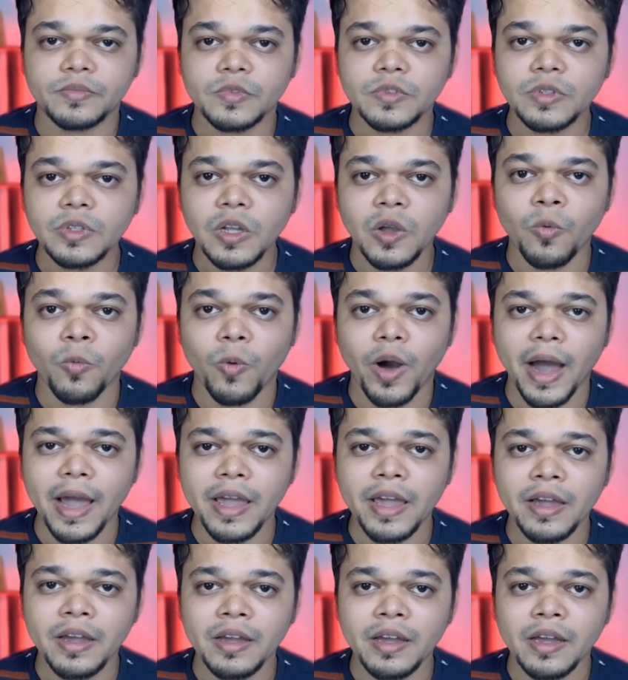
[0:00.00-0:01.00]

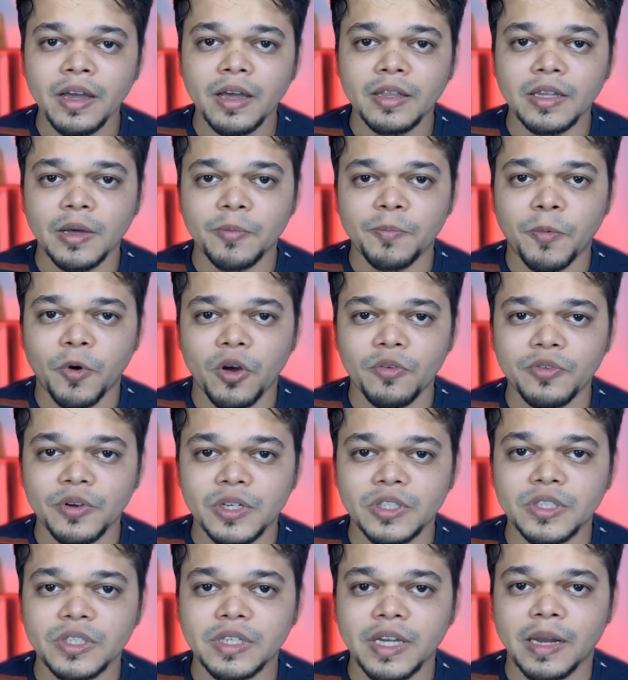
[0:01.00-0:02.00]
Why the
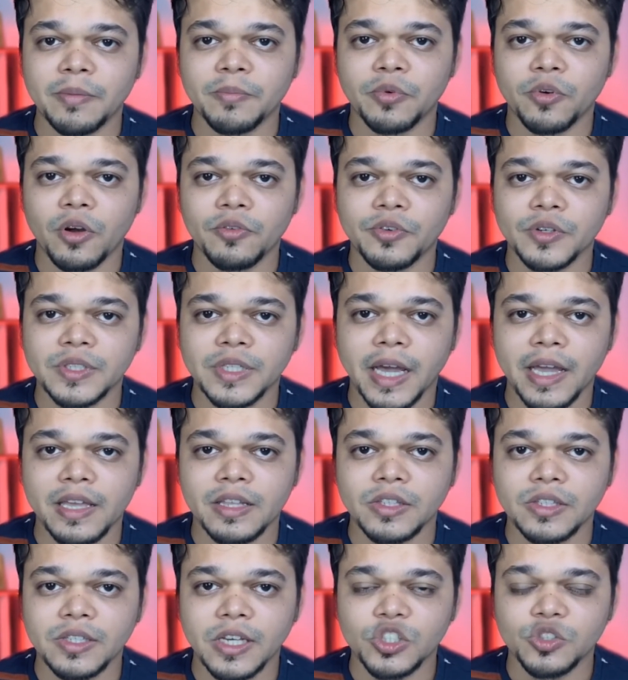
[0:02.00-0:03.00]
prophets can prophesy in
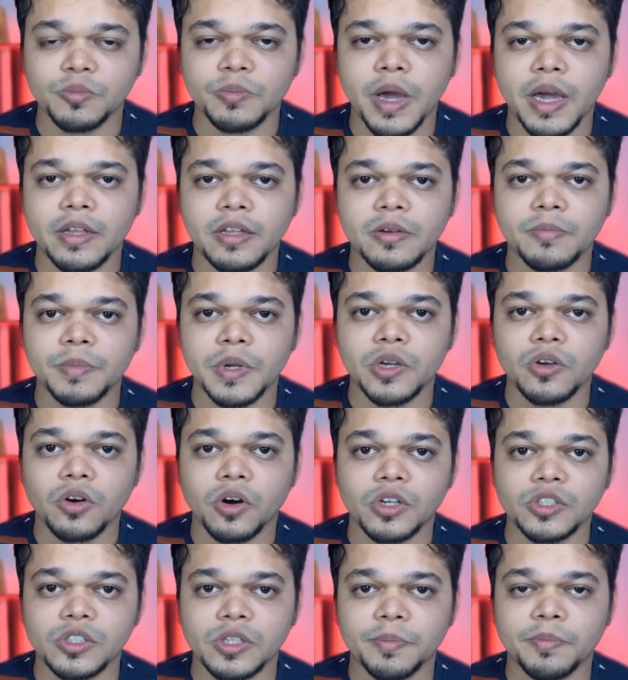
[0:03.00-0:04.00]
such manner?
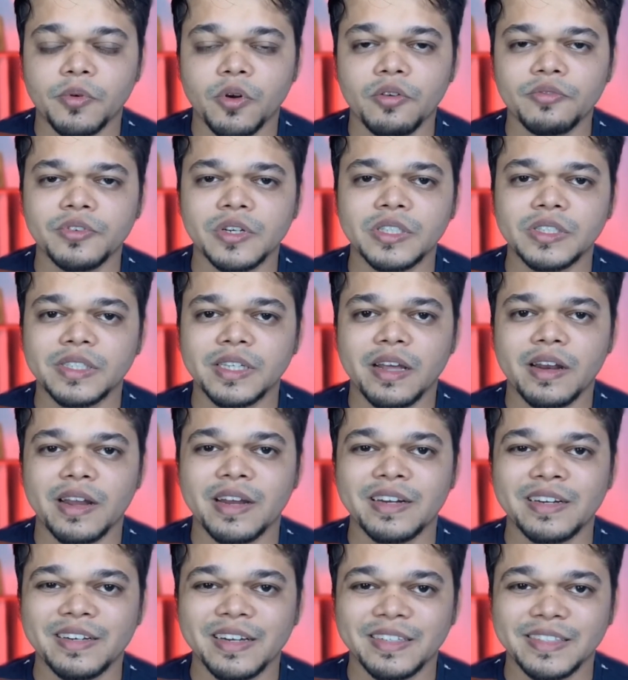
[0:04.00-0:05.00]
Because the prophets are
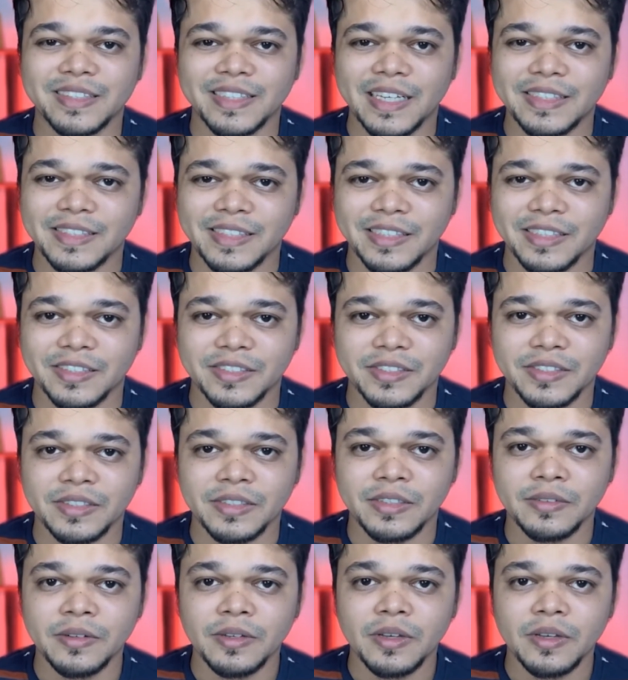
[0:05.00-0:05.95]
intercessors.